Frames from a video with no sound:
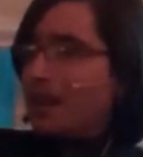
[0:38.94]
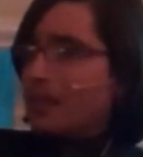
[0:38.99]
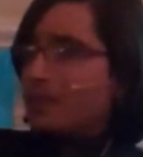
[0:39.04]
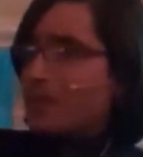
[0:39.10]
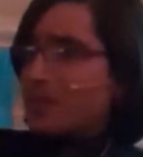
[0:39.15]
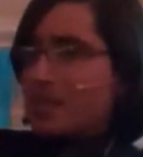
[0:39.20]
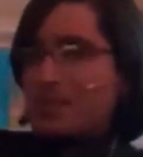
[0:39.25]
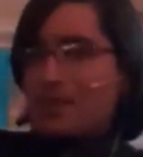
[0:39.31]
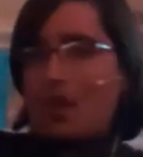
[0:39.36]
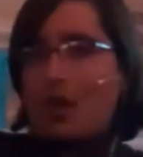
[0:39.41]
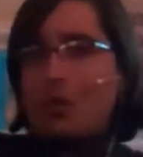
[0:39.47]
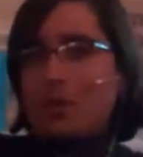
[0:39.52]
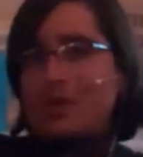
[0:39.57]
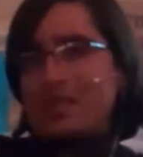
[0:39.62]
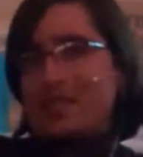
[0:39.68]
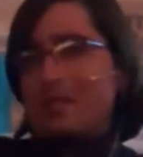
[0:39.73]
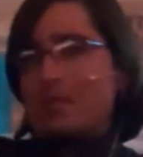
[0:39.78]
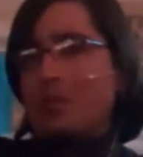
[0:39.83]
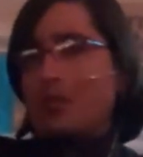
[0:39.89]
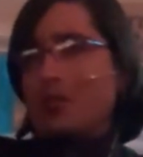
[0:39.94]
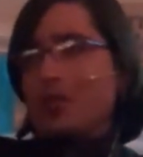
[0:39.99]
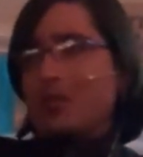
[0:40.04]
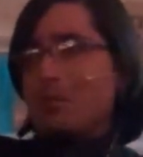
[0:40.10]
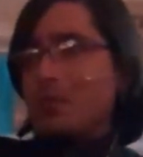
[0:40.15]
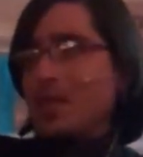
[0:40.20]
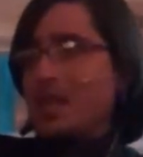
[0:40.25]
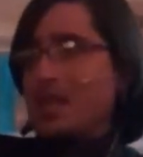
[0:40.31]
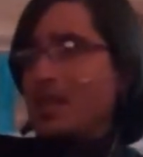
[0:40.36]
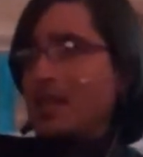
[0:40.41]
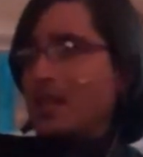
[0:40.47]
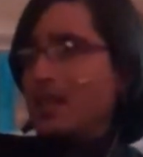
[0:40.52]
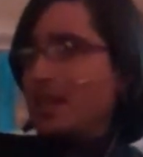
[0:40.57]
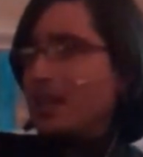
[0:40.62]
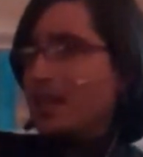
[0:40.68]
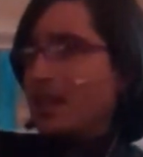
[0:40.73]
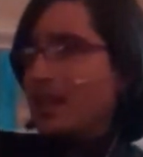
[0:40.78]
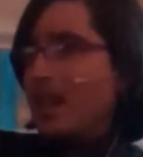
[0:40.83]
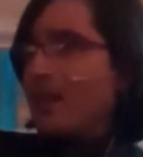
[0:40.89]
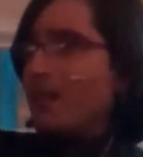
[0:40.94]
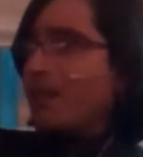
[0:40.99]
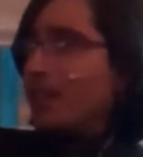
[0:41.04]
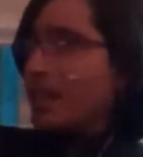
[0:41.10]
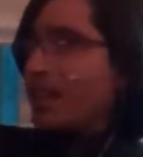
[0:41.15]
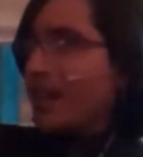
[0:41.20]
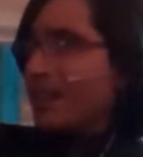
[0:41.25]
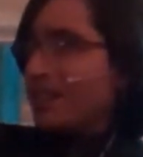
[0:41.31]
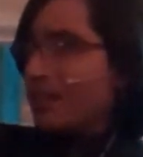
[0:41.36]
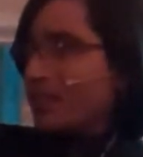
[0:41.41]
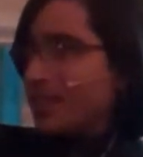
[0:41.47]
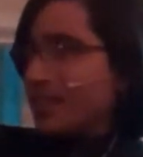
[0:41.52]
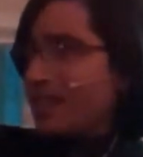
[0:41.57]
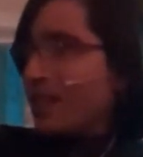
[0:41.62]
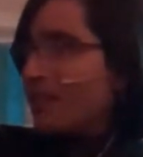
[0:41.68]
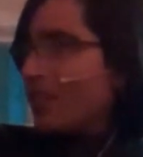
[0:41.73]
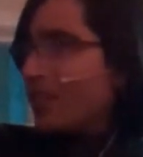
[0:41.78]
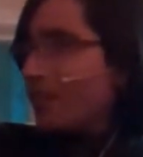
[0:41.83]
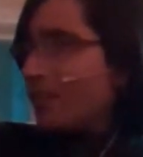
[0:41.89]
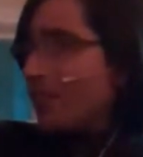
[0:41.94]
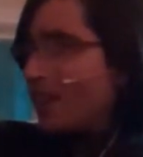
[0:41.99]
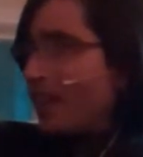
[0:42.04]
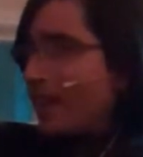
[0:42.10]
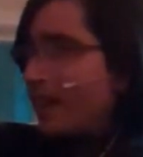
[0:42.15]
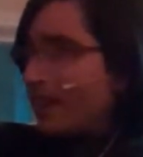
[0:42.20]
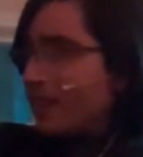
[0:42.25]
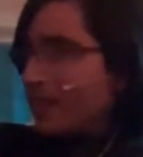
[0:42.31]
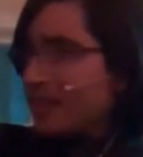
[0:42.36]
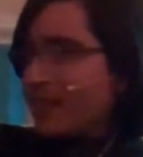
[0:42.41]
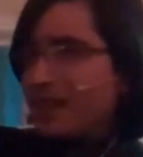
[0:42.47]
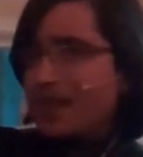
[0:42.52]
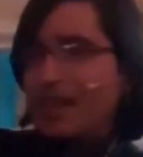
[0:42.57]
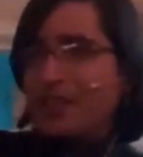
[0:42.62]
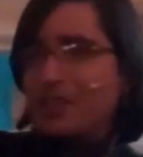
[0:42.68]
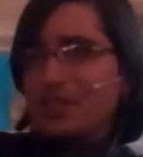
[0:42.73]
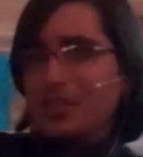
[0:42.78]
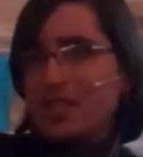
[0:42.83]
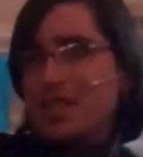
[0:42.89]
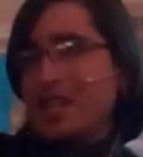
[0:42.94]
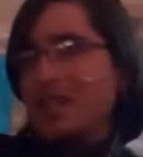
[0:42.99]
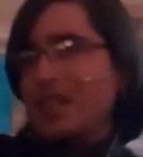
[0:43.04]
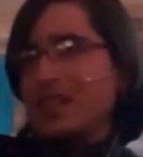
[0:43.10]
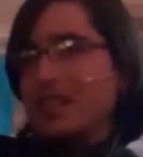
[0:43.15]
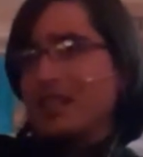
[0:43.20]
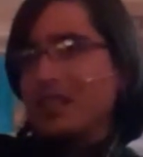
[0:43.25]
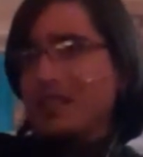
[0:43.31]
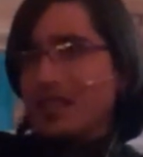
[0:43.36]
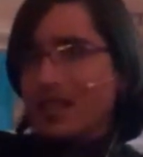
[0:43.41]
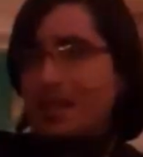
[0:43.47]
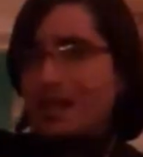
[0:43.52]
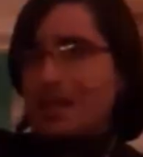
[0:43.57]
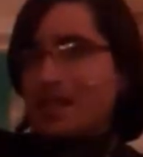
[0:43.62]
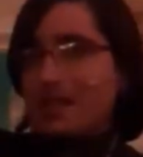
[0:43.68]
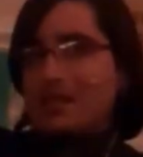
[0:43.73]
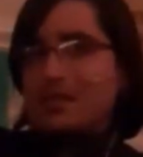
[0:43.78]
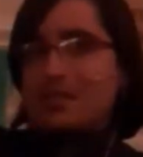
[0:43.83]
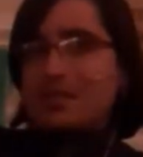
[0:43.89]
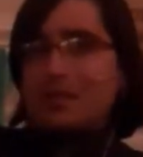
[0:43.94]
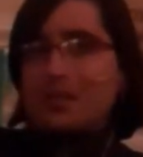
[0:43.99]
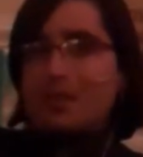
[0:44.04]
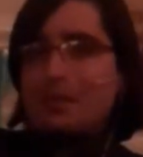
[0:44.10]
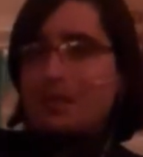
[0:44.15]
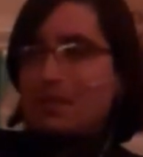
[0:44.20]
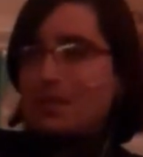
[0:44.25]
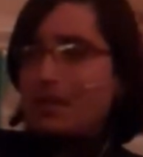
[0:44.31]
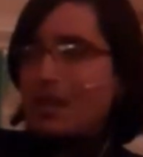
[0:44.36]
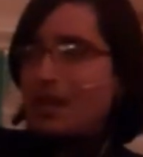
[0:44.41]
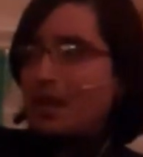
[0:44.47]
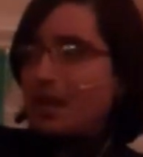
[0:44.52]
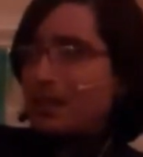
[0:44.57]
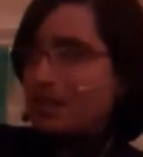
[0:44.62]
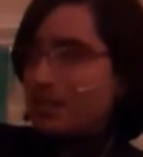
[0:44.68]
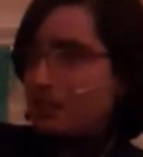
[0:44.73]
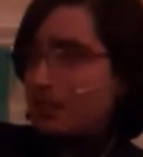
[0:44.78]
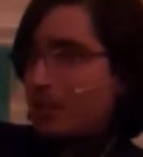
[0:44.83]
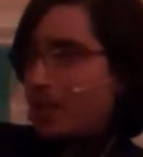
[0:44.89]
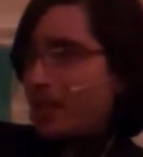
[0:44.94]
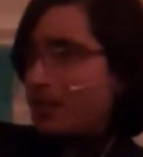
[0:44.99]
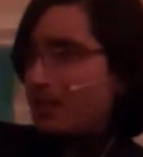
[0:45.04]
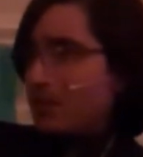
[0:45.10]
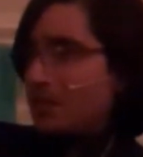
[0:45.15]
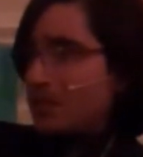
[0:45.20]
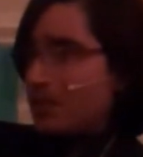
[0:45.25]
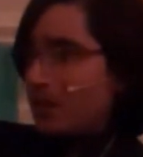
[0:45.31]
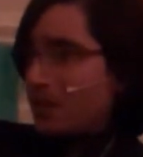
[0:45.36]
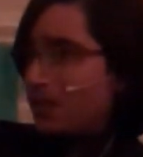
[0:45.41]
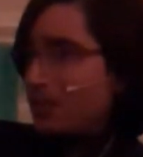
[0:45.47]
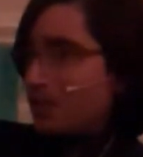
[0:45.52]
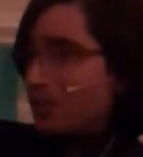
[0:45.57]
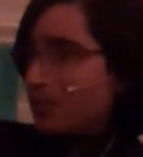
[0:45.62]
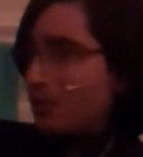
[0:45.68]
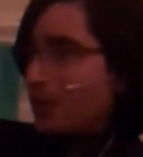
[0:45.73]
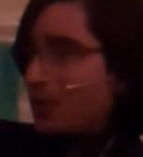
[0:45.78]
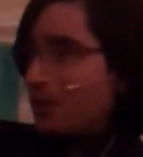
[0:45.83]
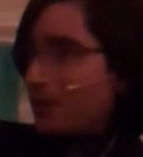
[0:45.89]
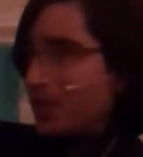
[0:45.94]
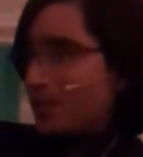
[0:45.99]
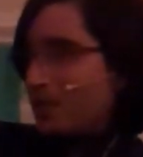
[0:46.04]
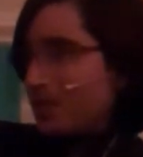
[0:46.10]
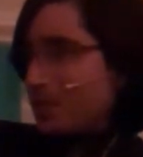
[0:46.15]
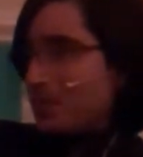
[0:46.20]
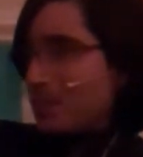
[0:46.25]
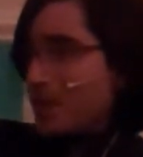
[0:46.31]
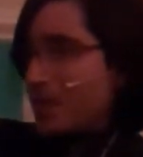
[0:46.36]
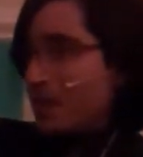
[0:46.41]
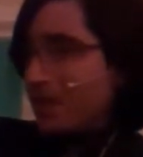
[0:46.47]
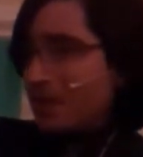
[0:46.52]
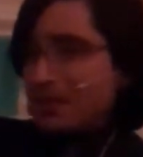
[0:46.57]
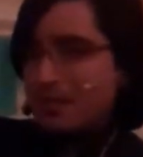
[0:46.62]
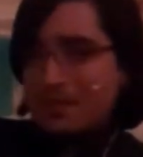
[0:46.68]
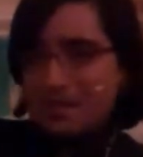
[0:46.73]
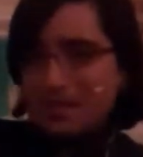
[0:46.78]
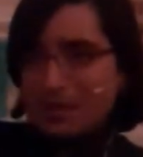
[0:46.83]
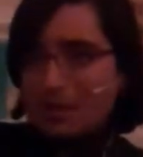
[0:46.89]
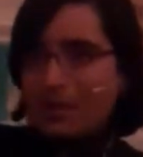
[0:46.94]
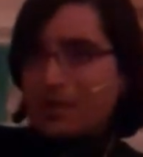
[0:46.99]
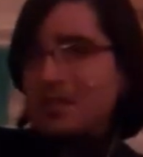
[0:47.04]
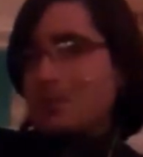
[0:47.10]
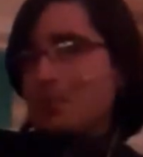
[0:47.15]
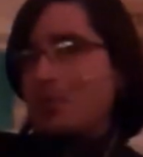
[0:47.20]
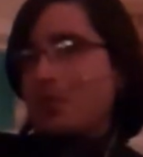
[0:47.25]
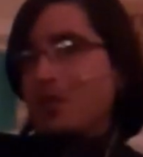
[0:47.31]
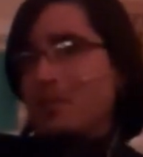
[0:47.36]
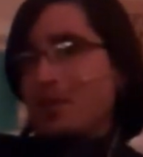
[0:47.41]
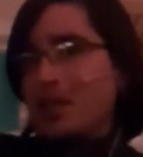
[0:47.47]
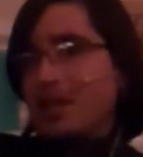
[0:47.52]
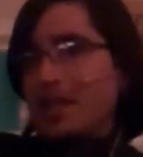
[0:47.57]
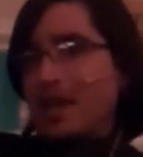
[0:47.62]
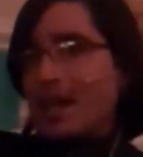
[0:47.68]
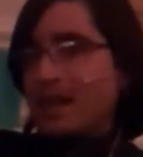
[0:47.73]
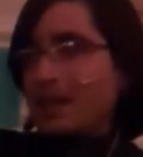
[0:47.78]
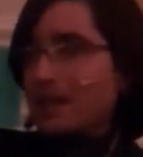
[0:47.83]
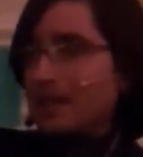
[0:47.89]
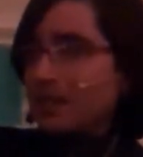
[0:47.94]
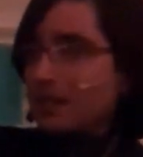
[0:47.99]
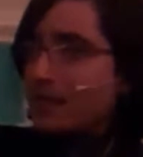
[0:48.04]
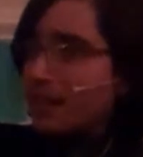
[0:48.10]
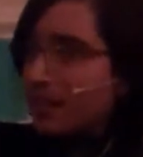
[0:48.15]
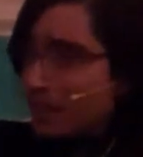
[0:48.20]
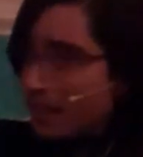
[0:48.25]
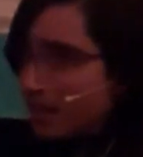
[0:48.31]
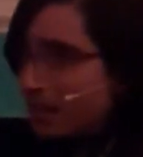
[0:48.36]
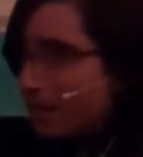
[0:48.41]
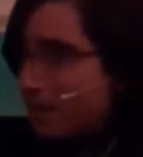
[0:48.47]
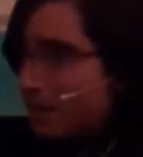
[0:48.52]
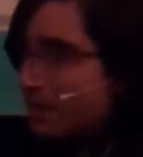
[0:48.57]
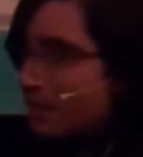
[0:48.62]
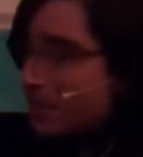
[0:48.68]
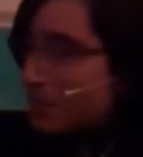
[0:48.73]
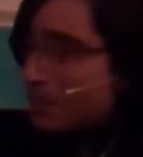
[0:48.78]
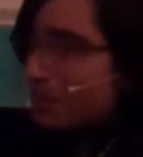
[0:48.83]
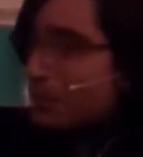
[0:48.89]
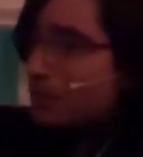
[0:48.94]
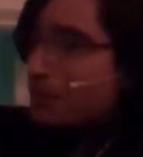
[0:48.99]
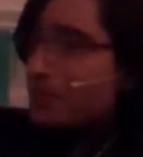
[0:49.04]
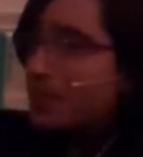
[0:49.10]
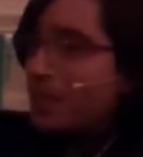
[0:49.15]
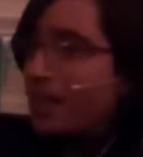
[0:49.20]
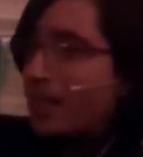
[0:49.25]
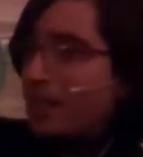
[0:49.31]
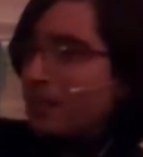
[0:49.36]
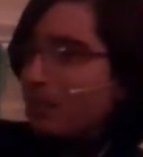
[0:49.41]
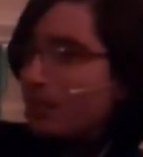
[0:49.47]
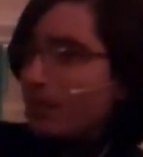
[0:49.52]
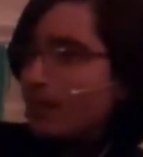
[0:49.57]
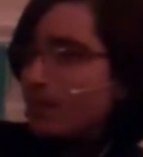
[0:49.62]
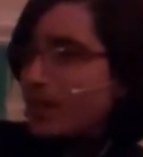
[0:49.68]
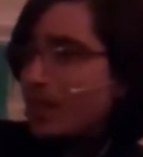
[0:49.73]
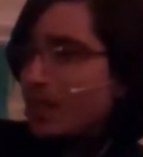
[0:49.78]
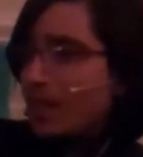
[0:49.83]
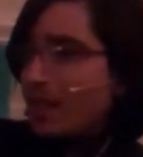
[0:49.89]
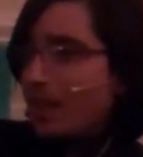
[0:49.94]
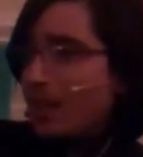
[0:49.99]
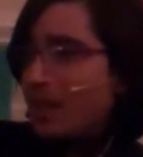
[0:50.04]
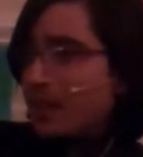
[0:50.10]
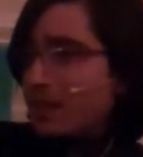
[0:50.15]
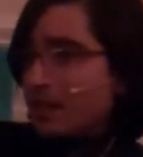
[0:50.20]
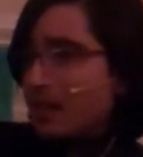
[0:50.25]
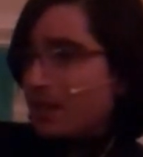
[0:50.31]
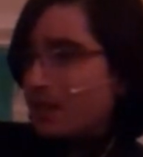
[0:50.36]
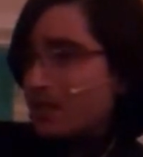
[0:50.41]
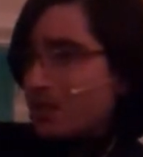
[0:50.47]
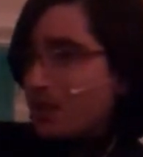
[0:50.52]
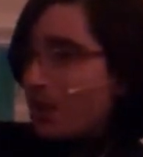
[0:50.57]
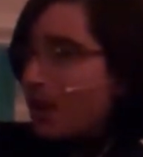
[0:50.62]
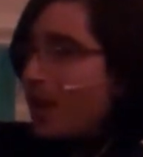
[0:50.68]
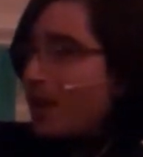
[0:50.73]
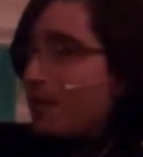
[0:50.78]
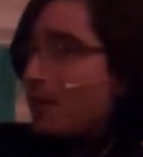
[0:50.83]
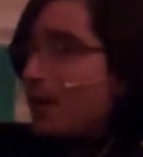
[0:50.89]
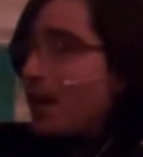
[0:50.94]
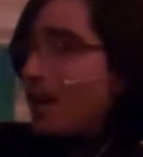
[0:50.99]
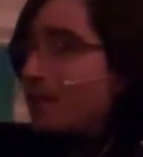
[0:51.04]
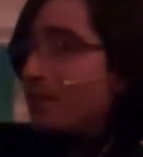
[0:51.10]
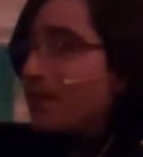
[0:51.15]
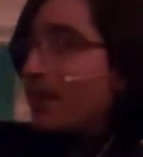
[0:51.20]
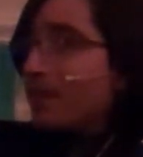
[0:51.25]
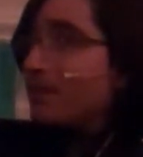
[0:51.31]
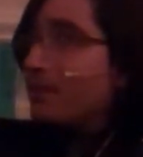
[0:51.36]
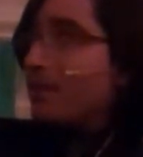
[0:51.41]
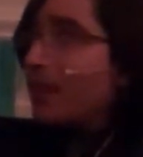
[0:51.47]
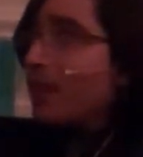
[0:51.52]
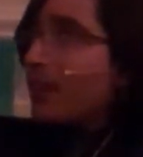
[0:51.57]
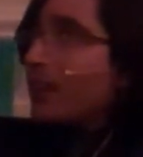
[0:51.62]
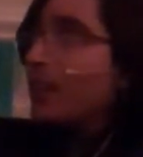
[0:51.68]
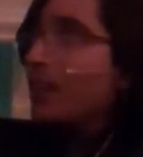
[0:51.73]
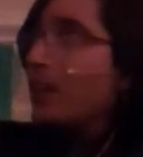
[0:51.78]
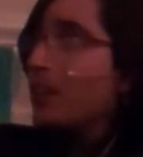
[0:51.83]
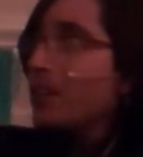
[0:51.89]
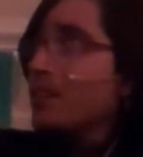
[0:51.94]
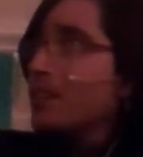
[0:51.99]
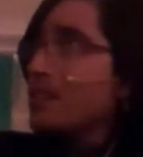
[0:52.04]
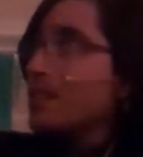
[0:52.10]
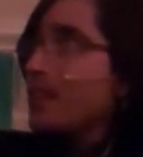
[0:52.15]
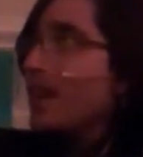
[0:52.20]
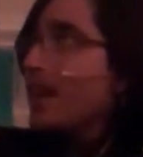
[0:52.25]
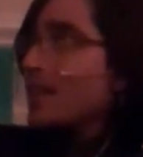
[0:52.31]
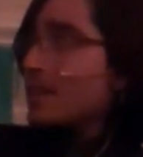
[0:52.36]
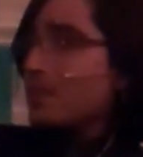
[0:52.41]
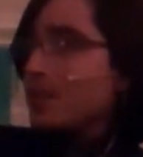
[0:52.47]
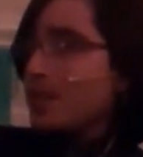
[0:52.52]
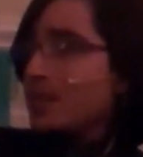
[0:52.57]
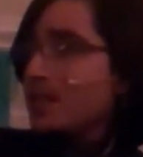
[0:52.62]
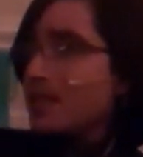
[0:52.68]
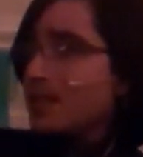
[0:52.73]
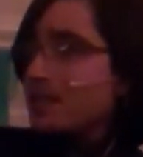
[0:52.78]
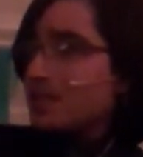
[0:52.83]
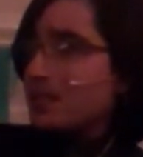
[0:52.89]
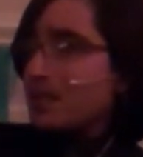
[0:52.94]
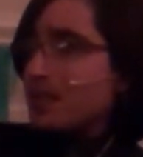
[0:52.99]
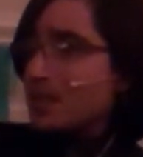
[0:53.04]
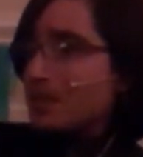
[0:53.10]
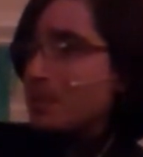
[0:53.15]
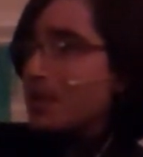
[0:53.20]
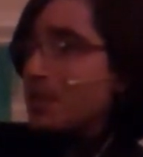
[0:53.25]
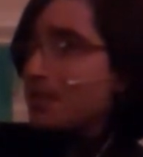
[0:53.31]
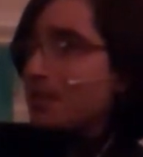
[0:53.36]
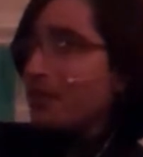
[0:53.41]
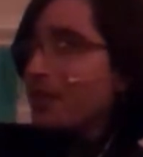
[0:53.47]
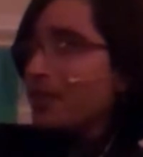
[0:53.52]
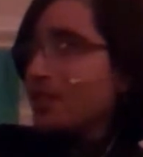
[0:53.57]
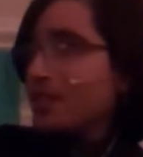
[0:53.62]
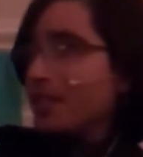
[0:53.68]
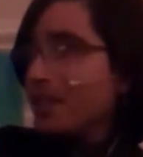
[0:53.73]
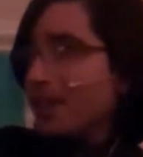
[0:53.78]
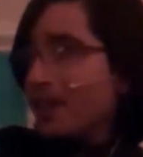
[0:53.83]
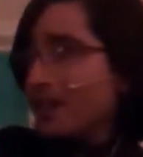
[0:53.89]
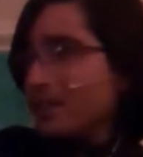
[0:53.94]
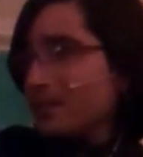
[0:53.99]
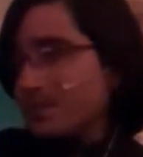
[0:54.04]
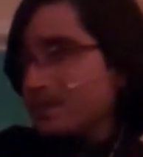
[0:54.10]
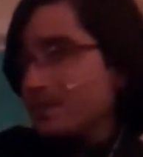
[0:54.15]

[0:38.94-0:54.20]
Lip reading: She's always supported me in every kind of endeavor that I undertake. So when I started doing motivational speaking, she's always supported me in that. This proves that. And so I'm very honored she asked me to speak in front of you today.